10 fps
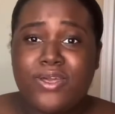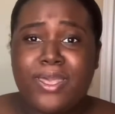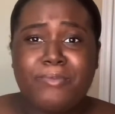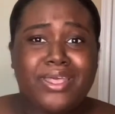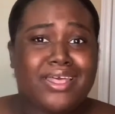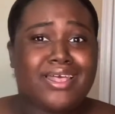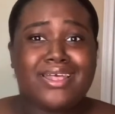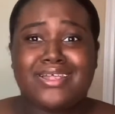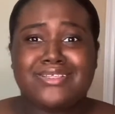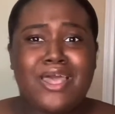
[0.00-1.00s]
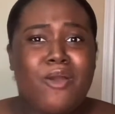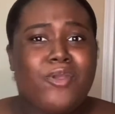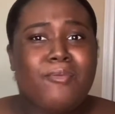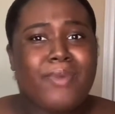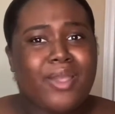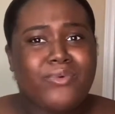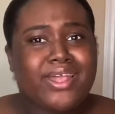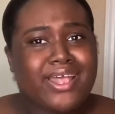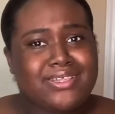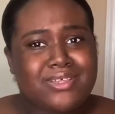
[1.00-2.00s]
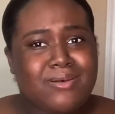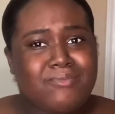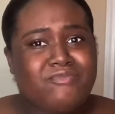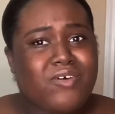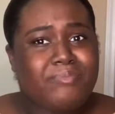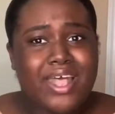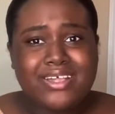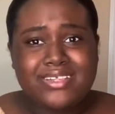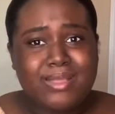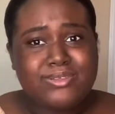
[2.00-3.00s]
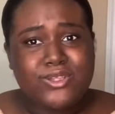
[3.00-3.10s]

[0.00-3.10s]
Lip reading: Because we might want to get some from that same store.